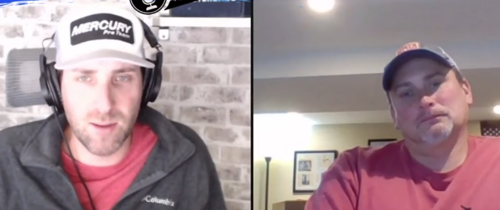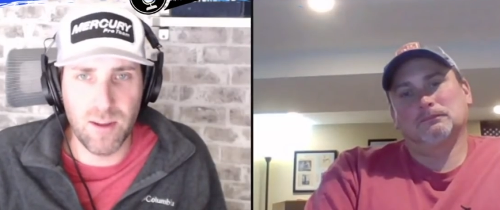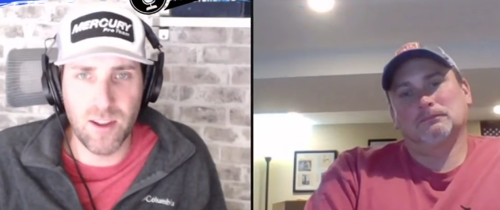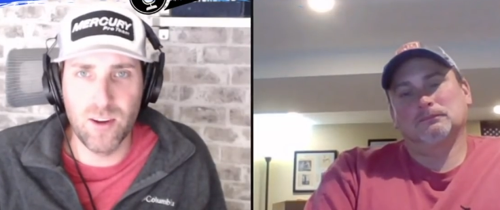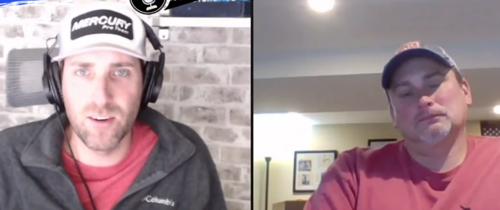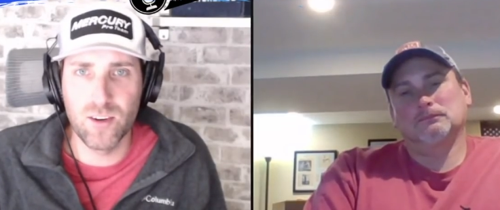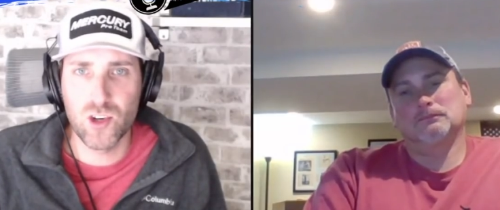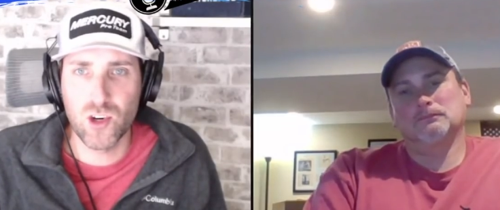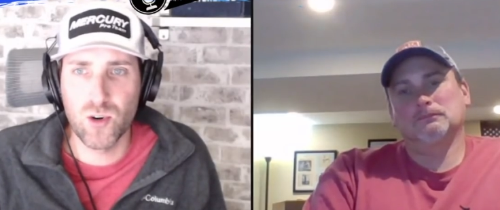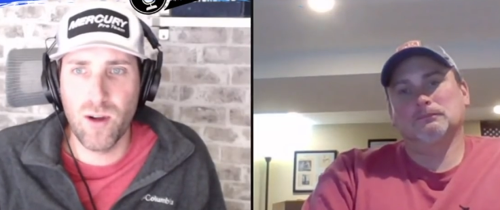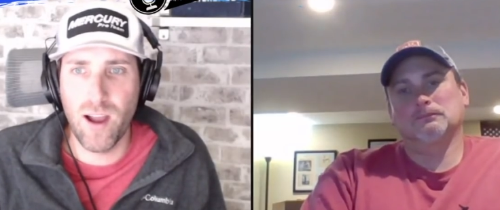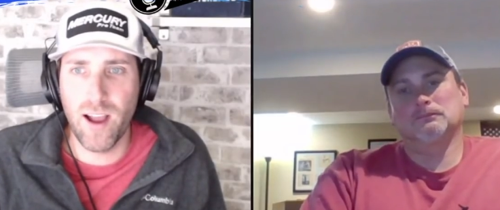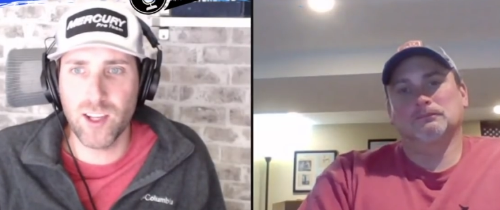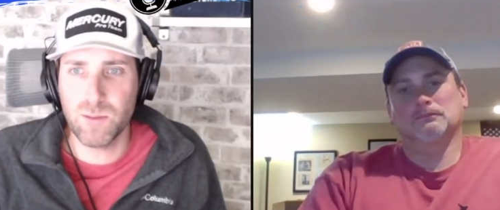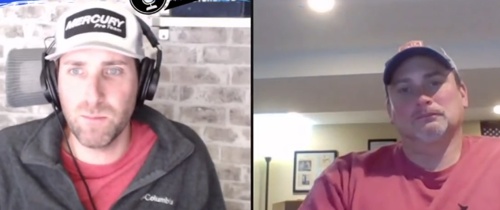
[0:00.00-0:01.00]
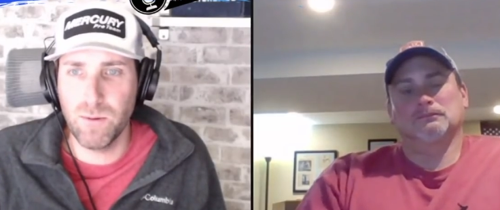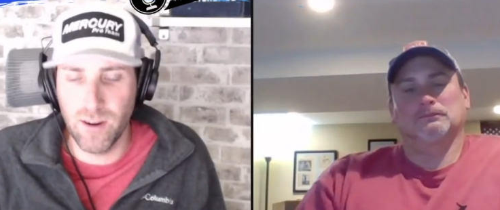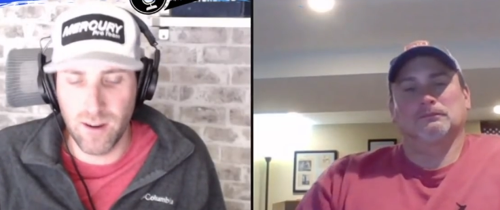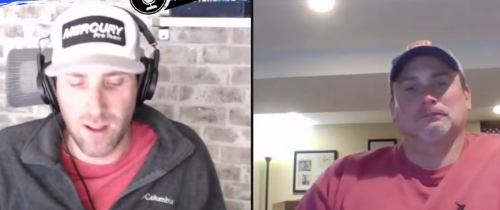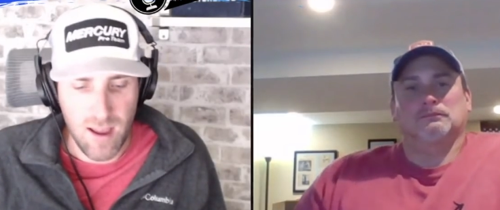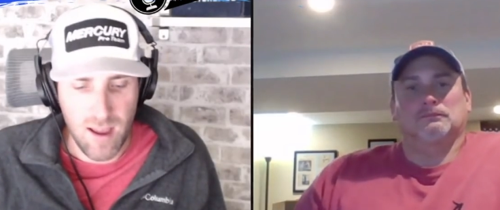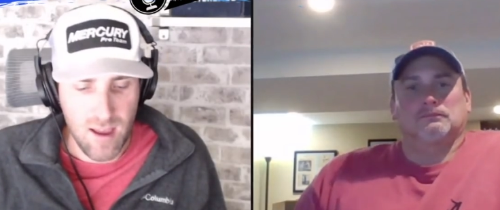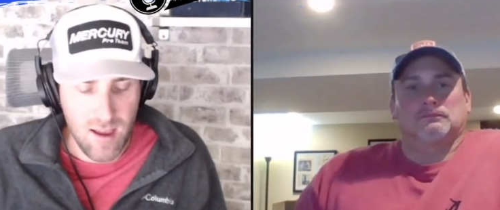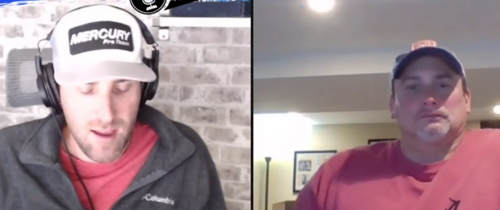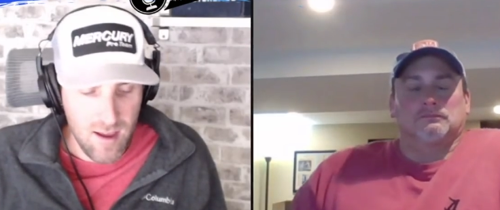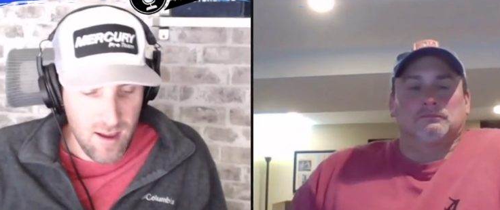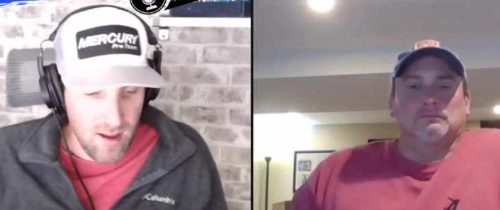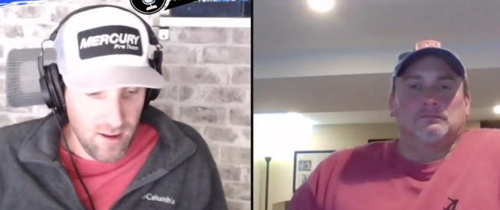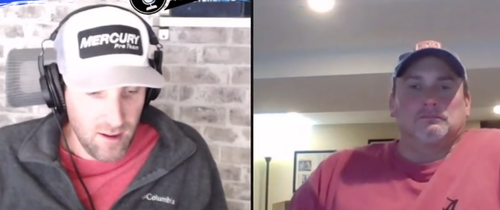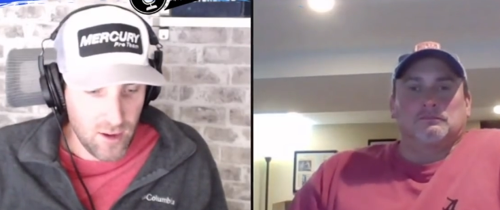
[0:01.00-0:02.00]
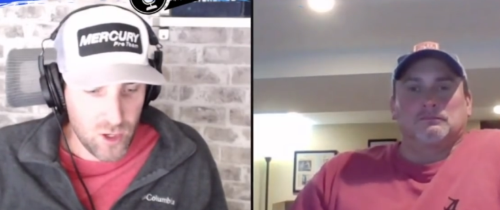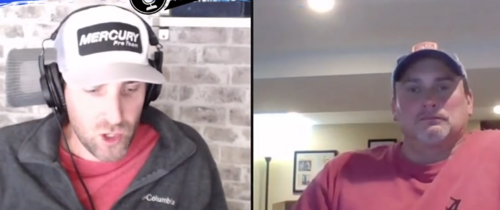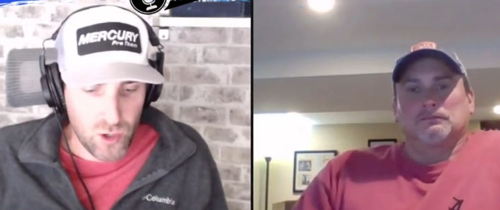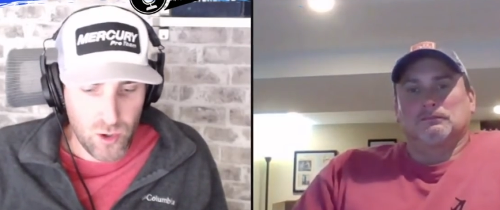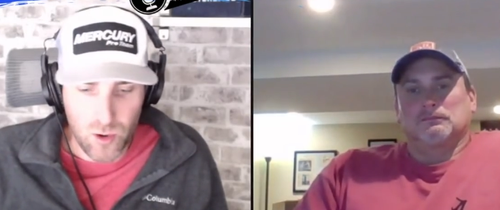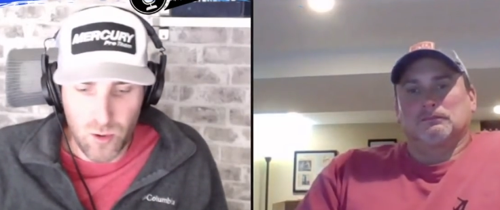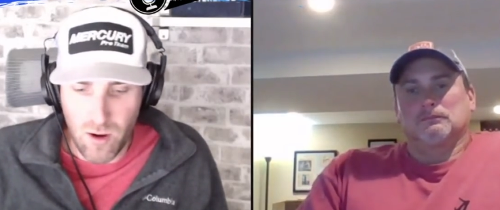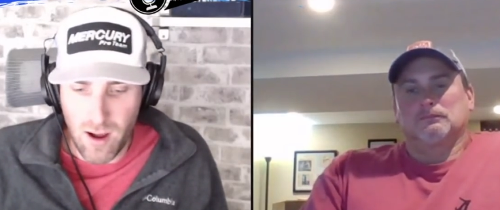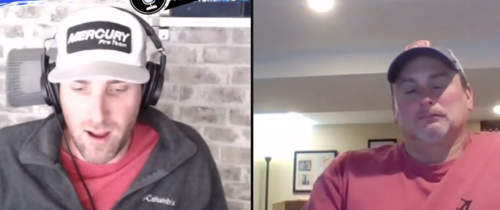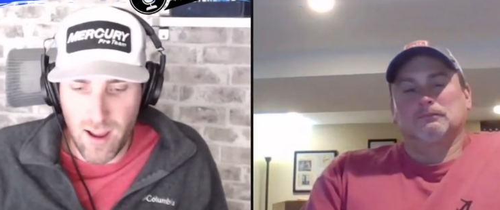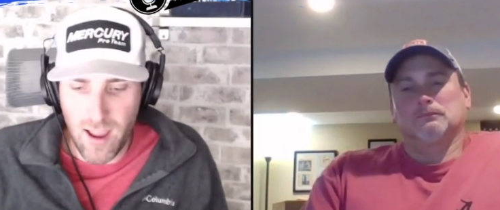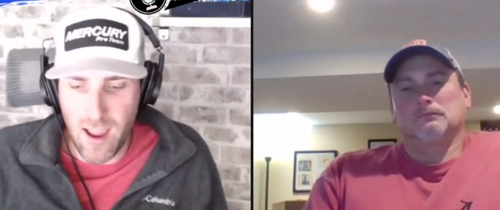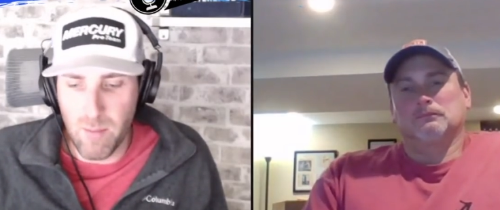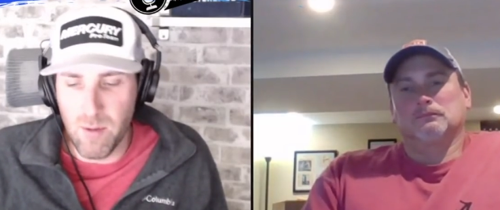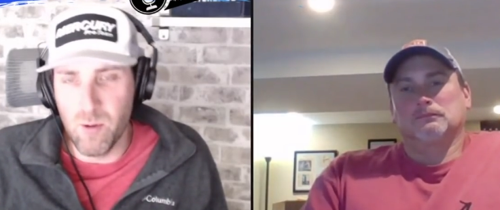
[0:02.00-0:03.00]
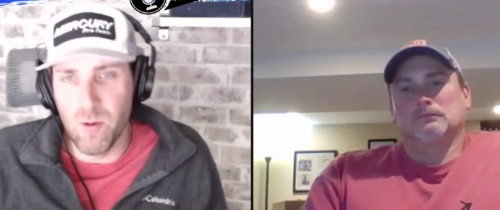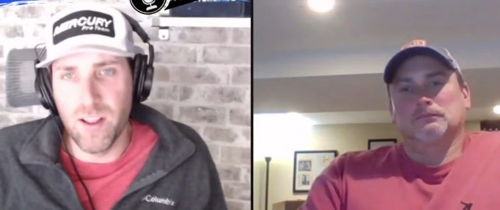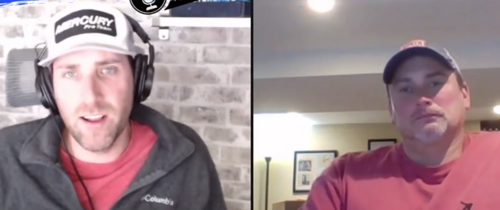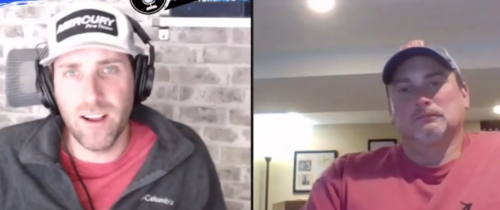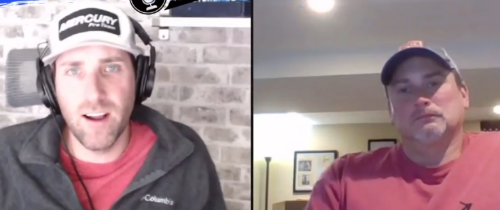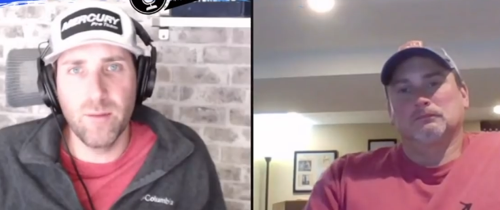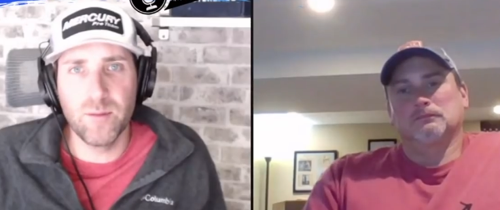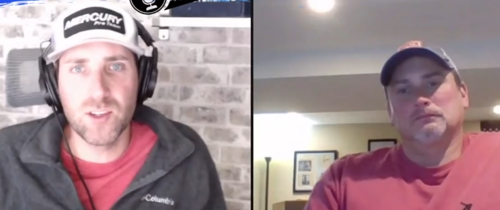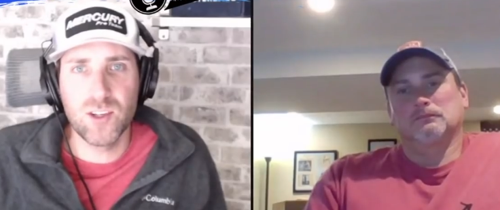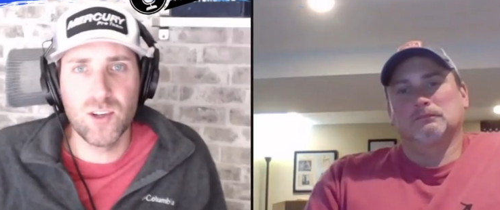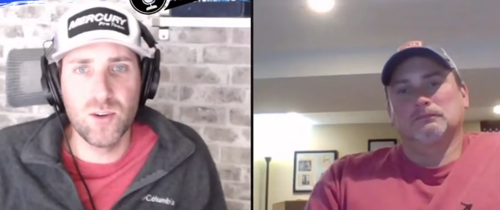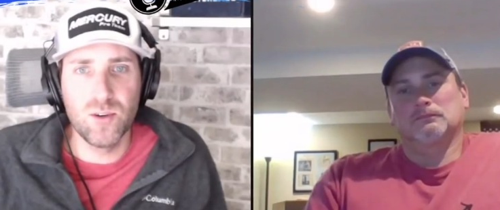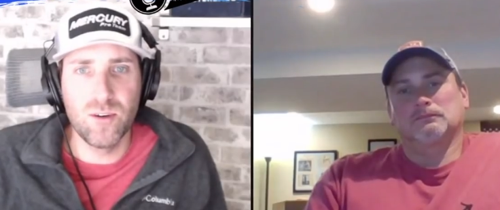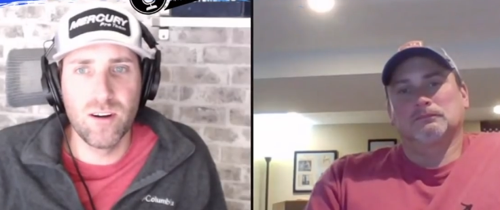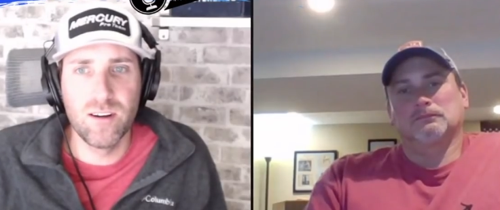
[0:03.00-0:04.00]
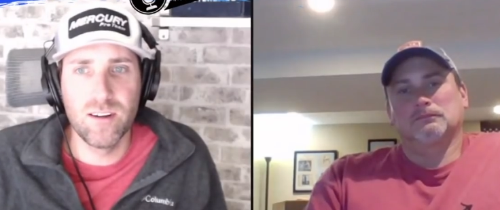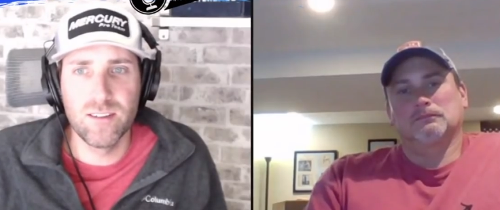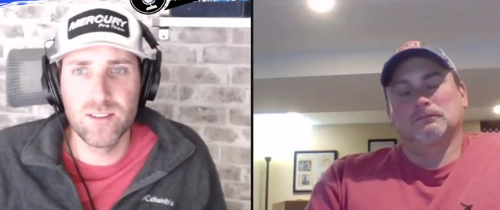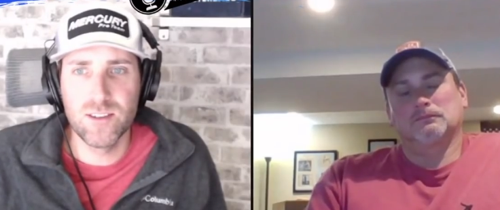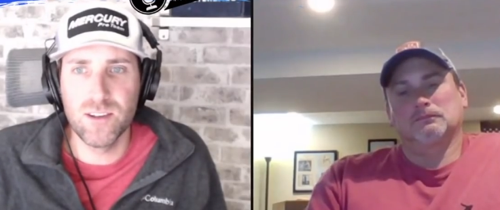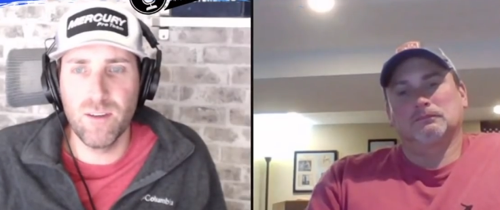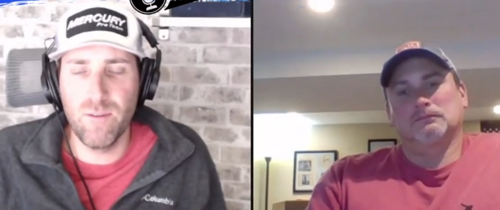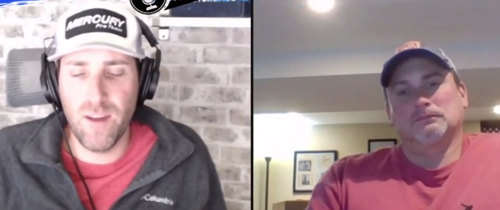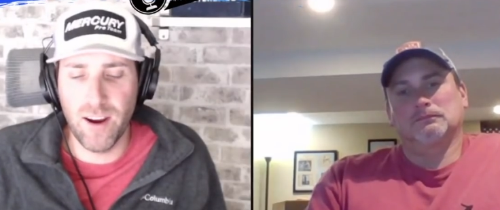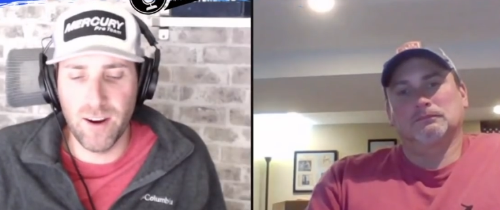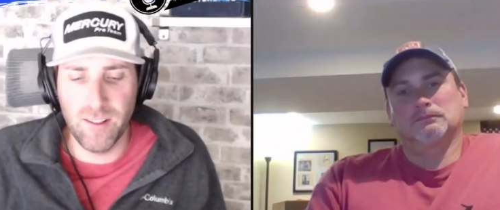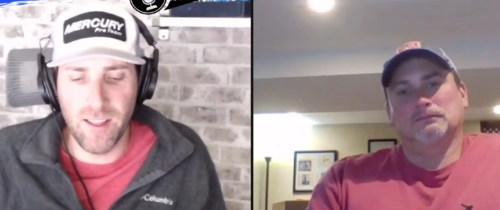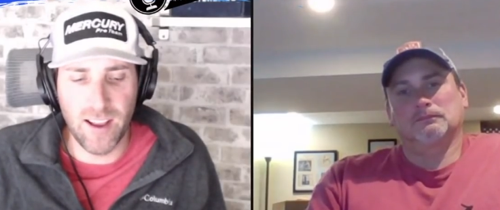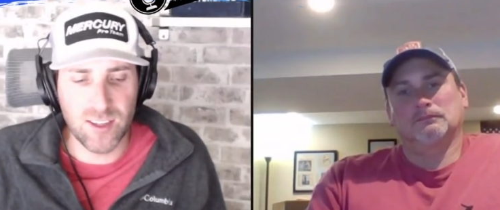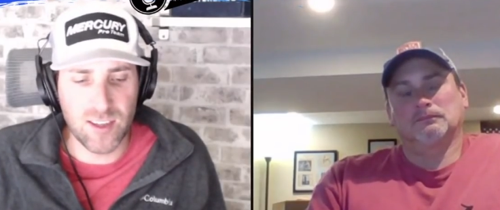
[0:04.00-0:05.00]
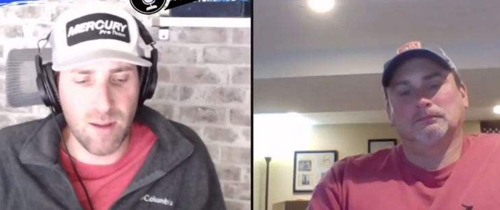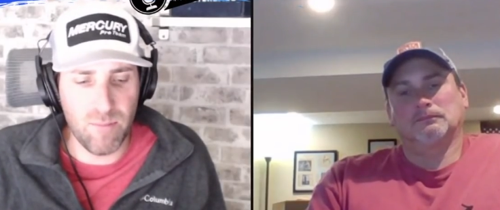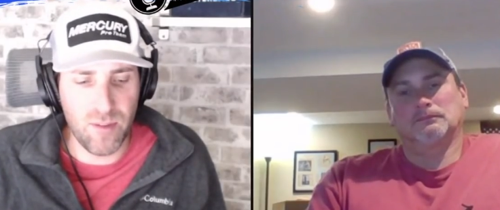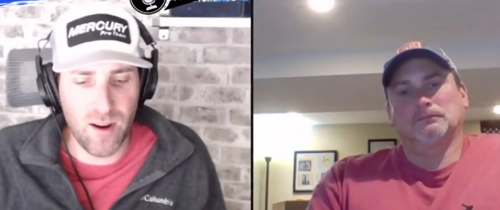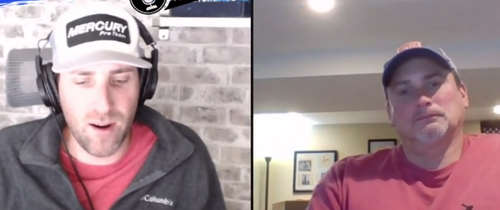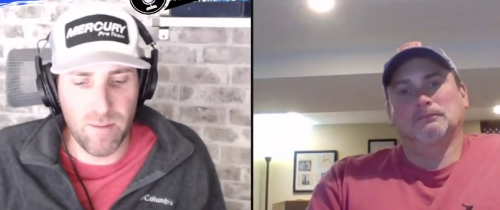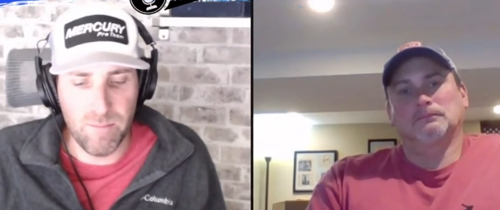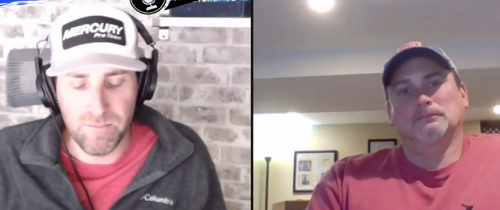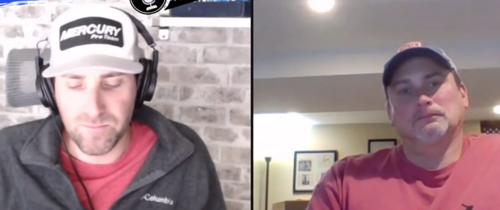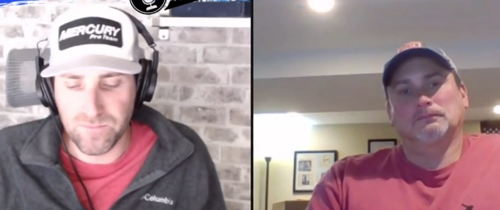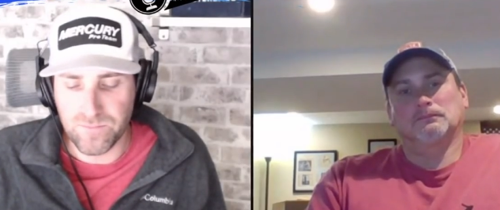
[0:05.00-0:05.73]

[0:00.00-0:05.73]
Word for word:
Speaker 1: I mean, you're a true expert, a true uh, hammer when it comes to to the Finger Lakes up there.